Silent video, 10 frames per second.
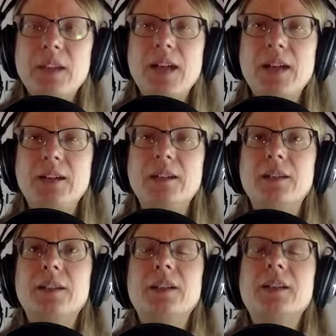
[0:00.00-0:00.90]
And
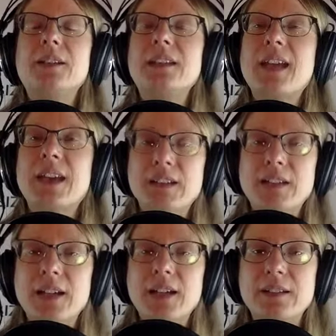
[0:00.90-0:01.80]
the
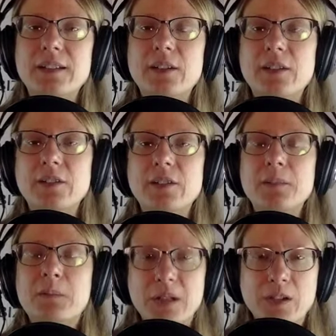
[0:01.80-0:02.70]
headlines are usually
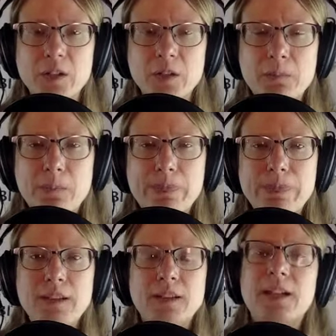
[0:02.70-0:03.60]
bigger.
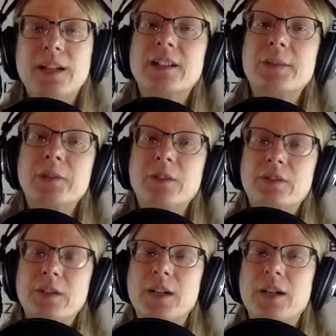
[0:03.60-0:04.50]
A lot of times they're a
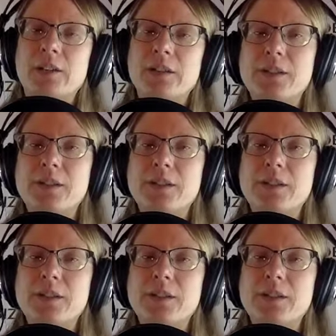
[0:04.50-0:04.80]
different color than the